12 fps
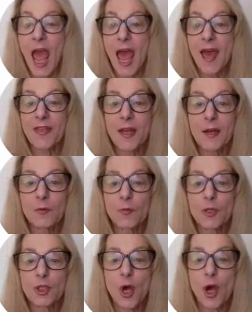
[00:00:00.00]
and then
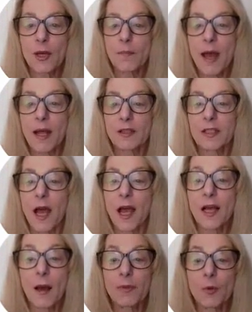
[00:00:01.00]
we'll talk about a
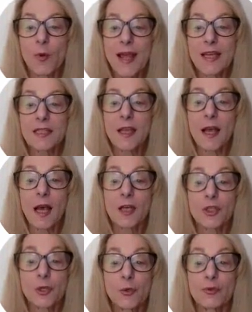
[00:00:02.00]
couple of ways to